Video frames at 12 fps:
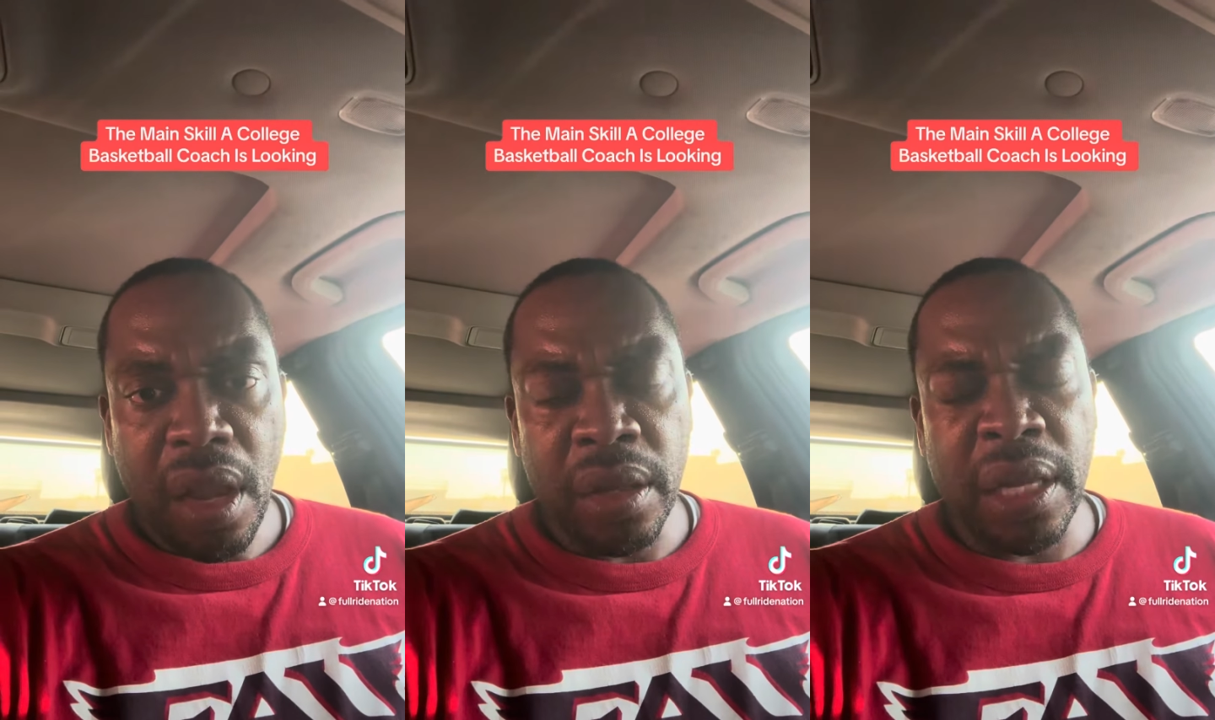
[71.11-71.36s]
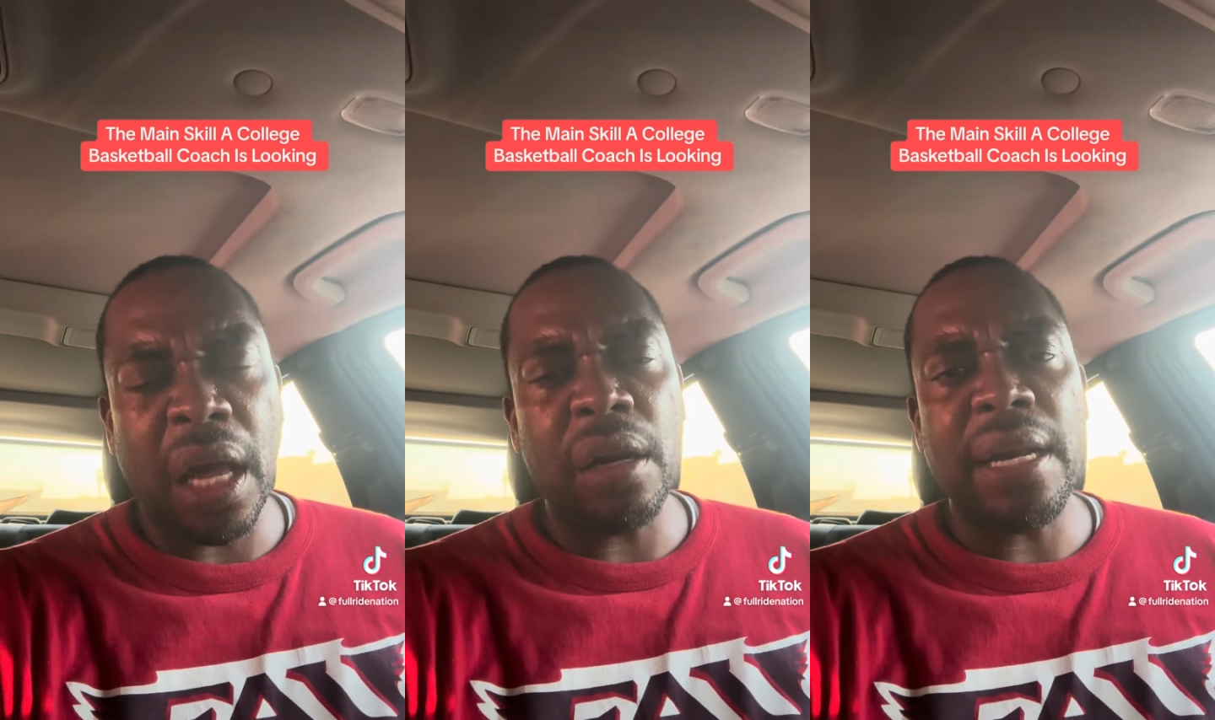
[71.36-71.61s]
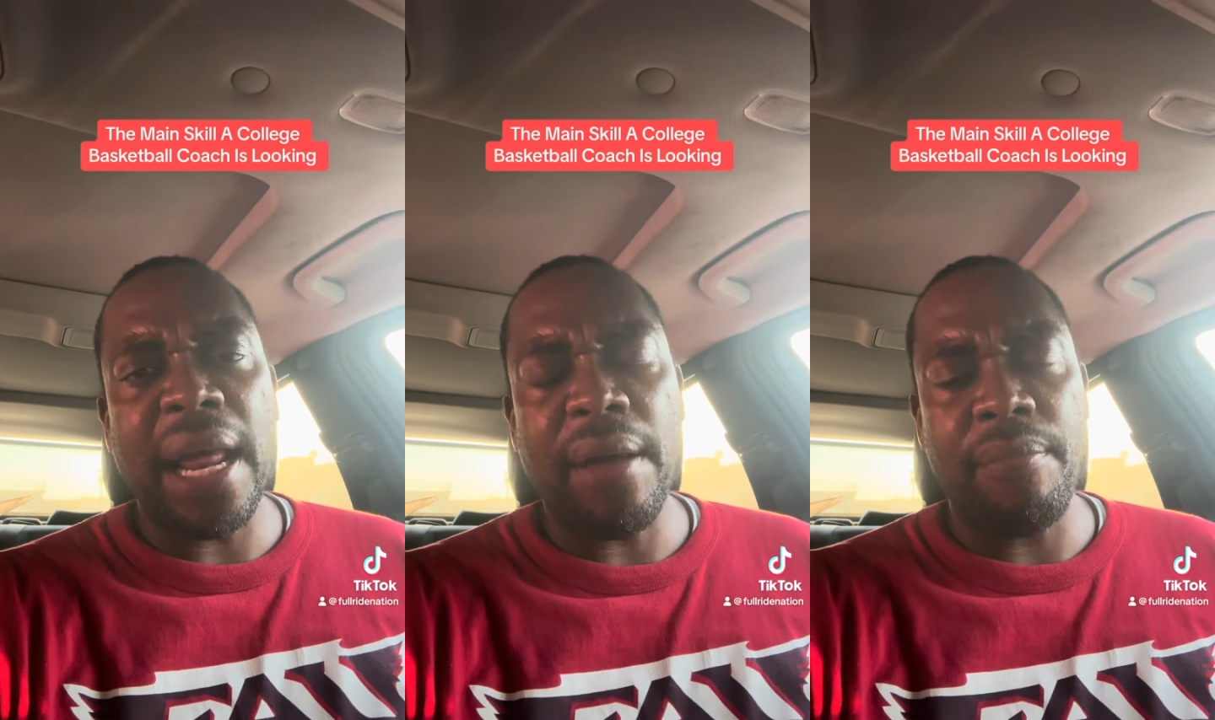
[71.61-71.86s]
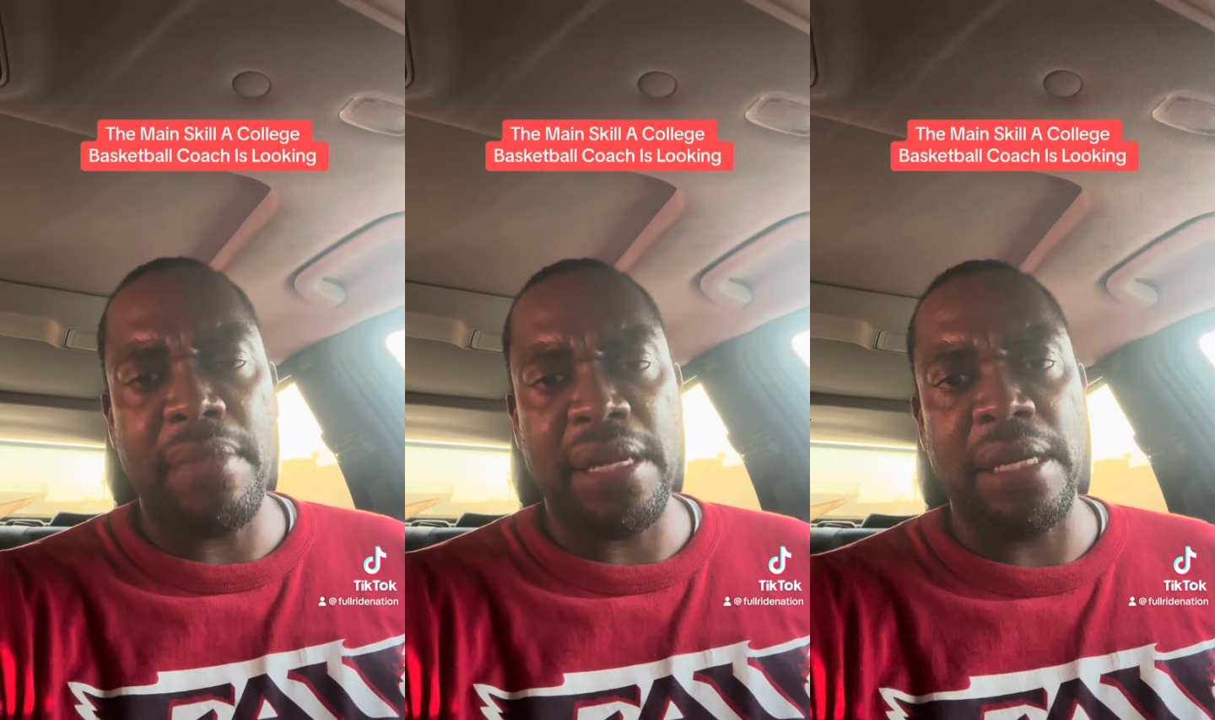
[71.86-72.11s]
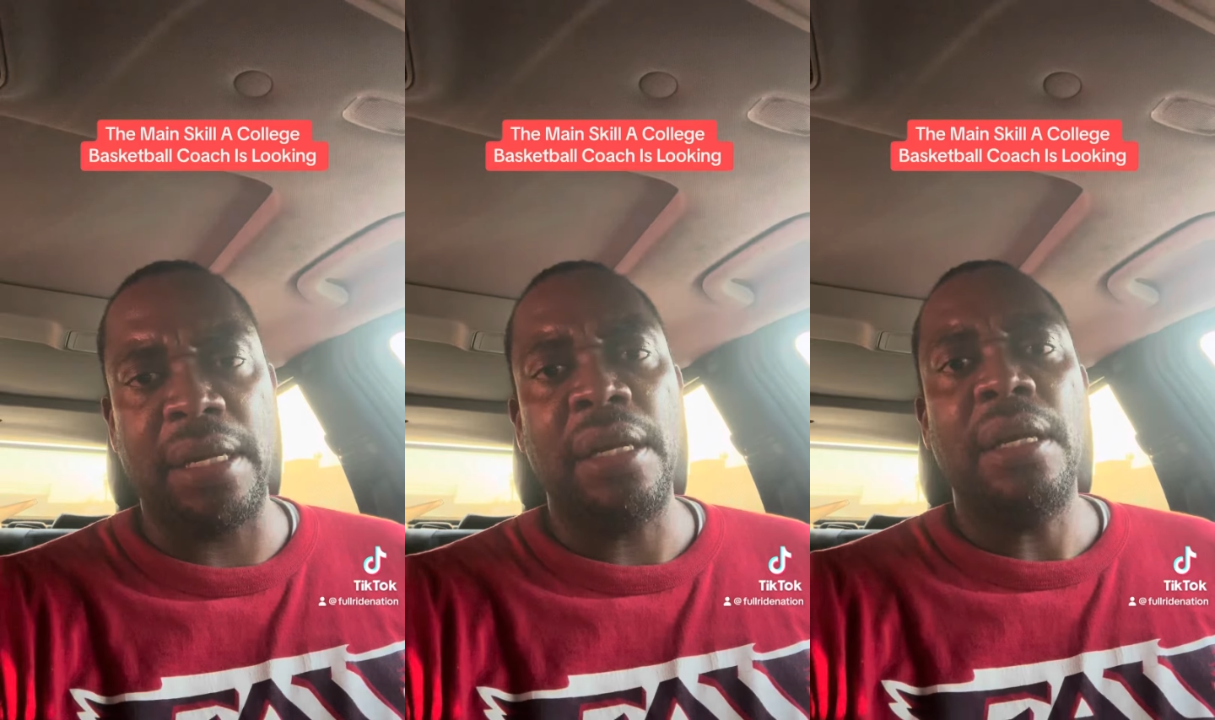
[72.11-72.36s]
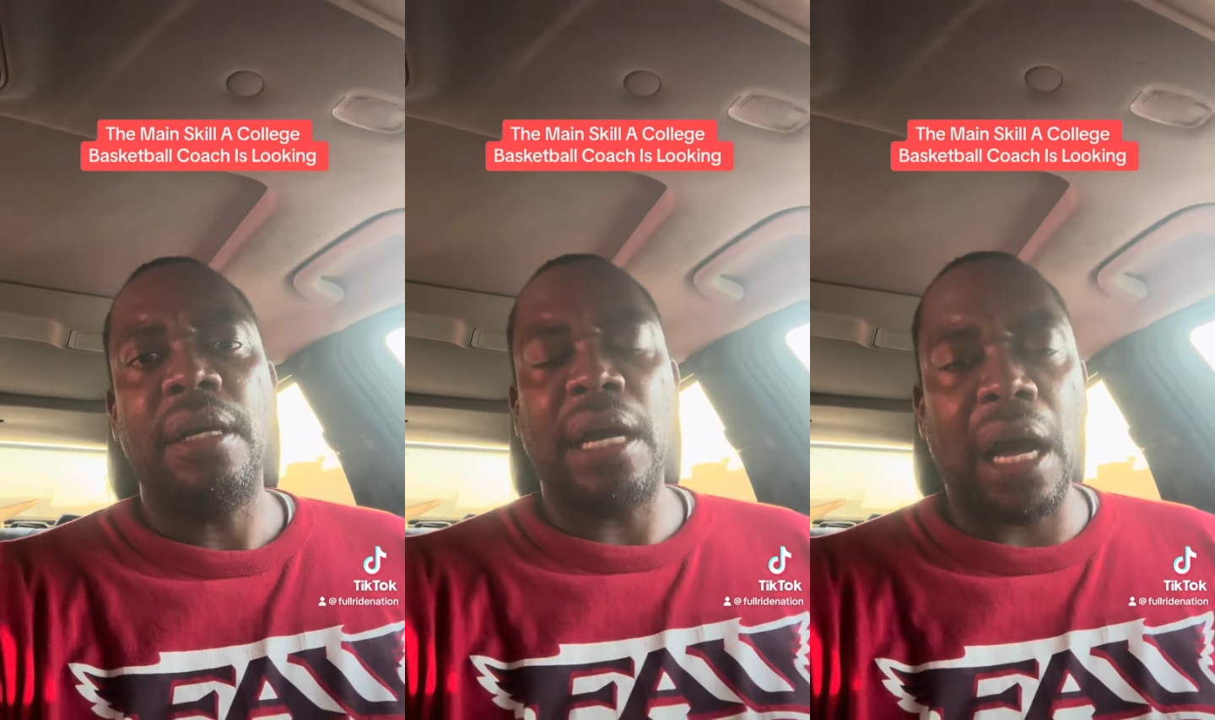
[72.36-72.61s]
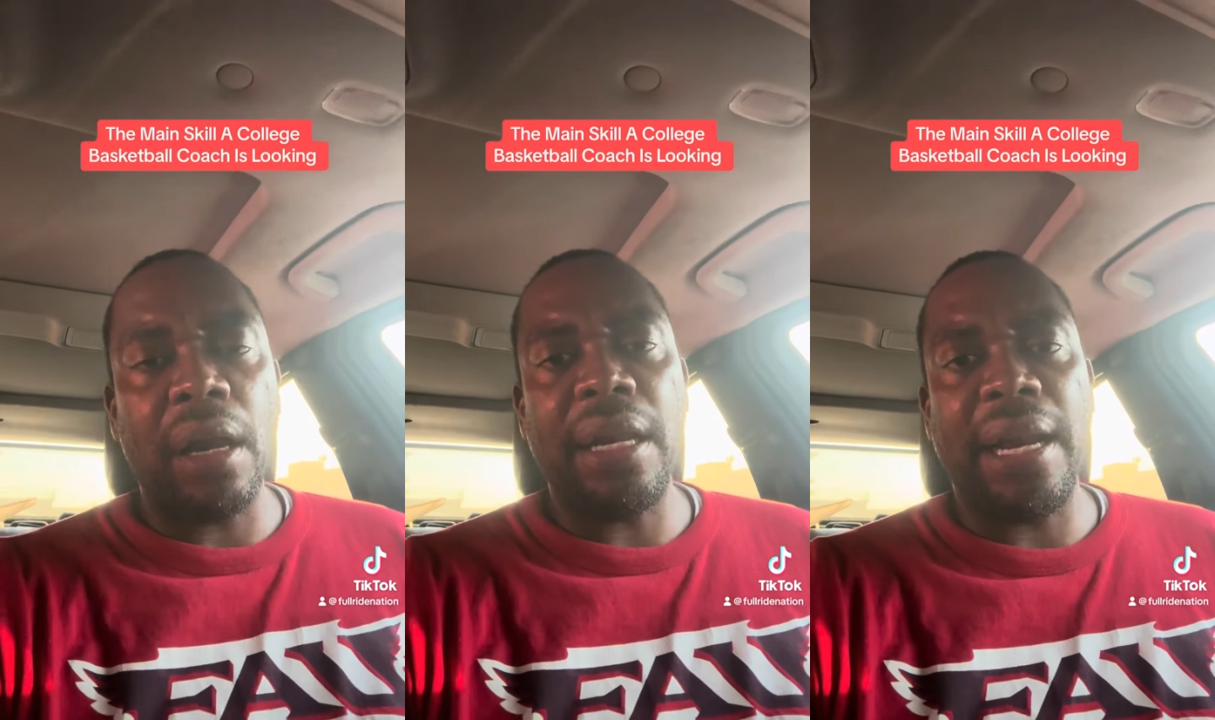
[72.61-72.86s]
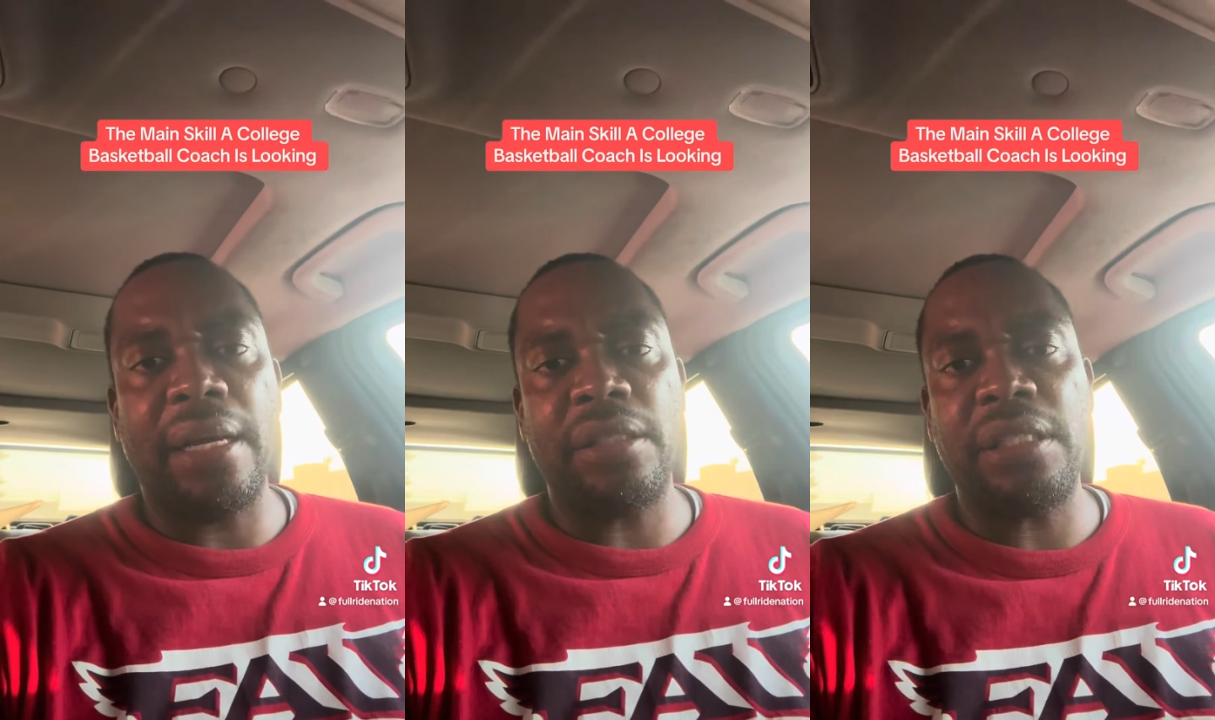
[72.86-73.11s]
calling out men, calling
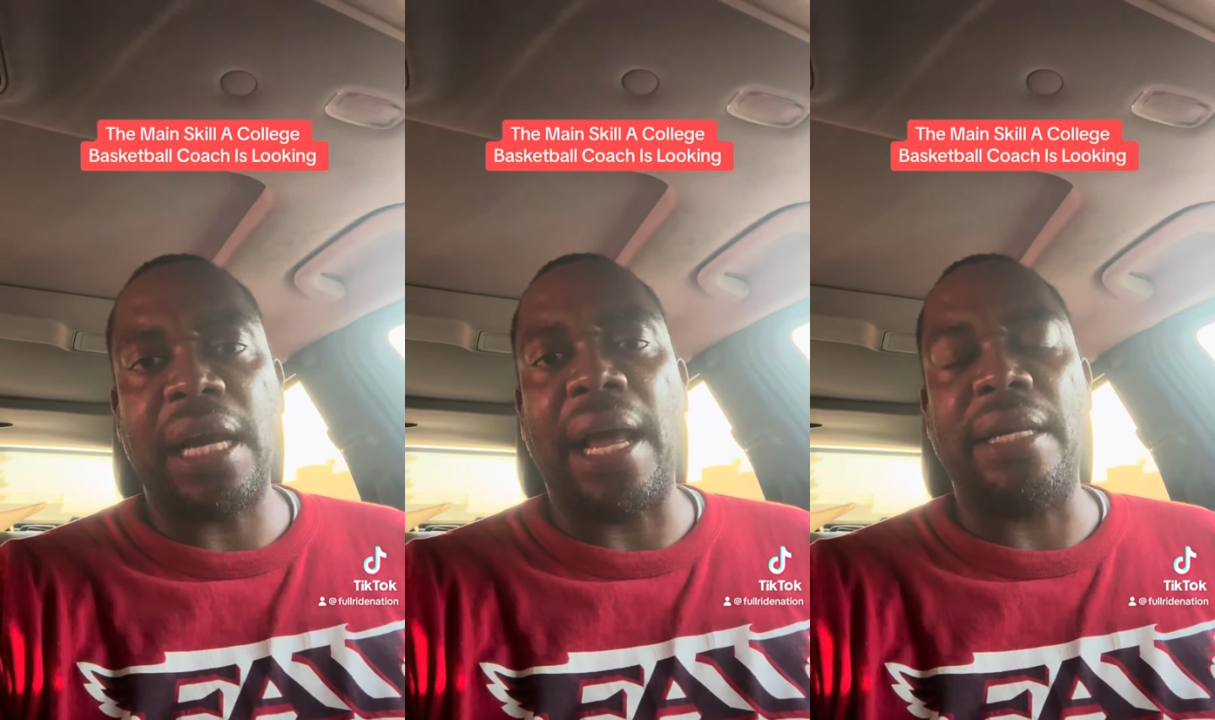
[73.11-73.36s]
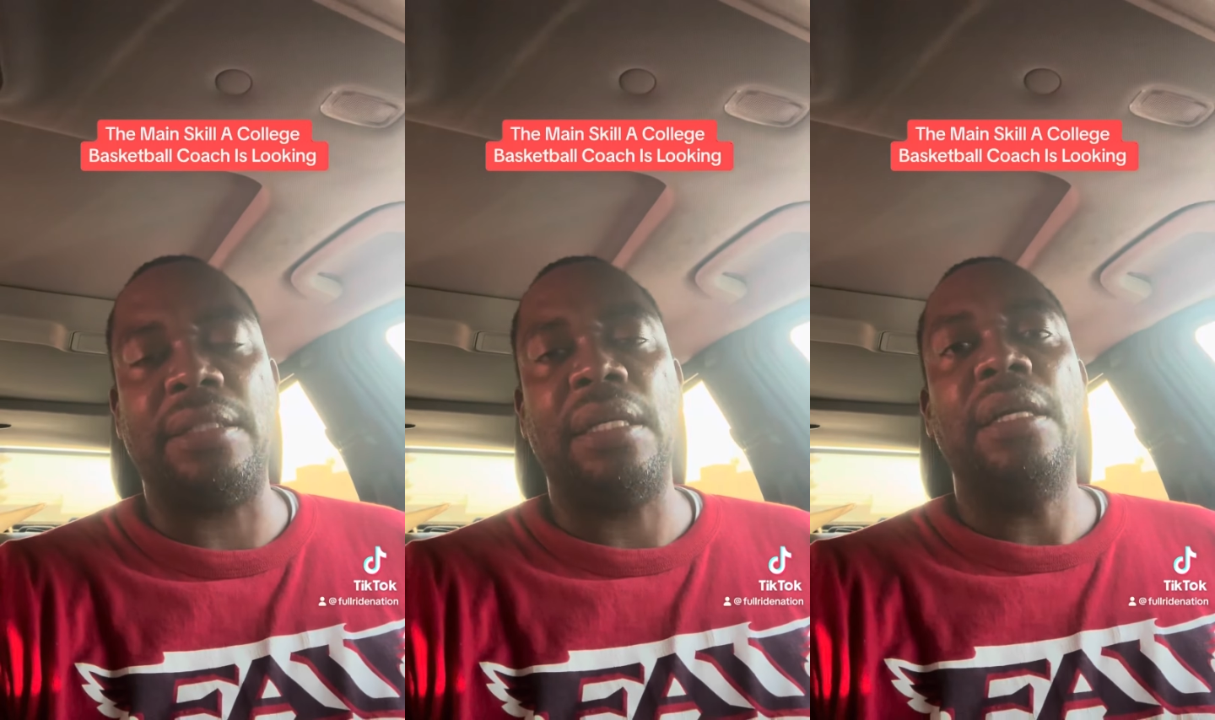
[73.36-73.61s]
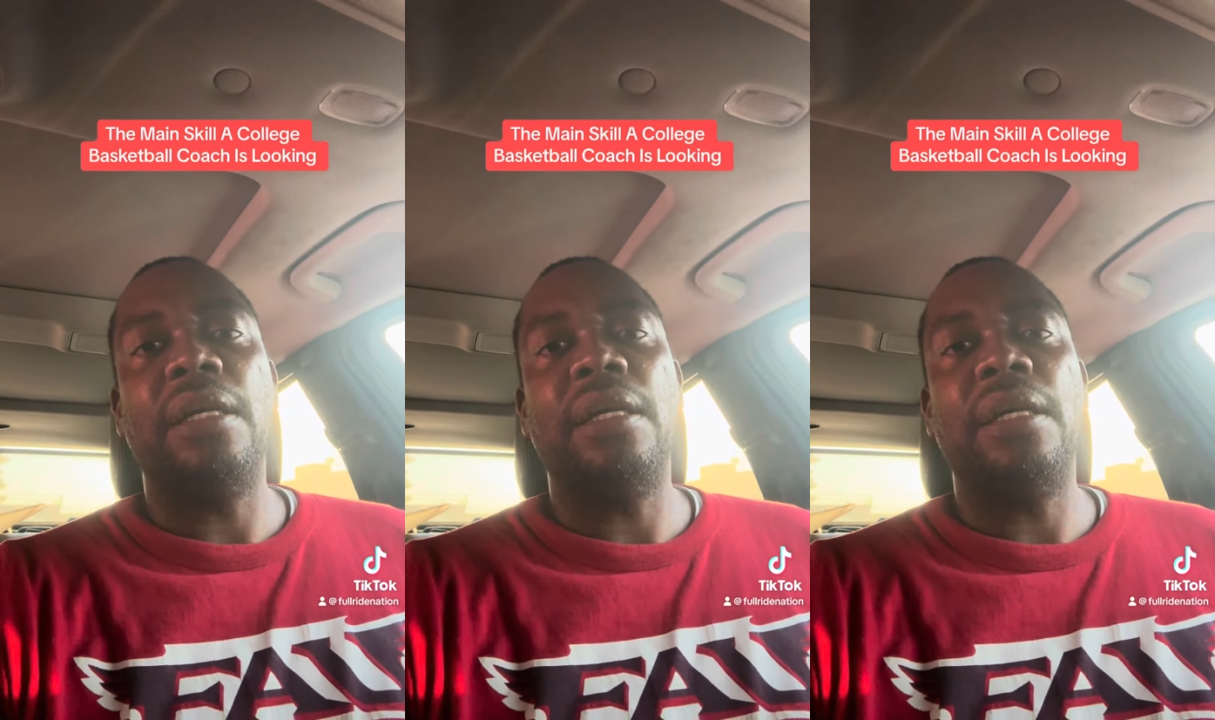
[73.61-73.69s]
out shots,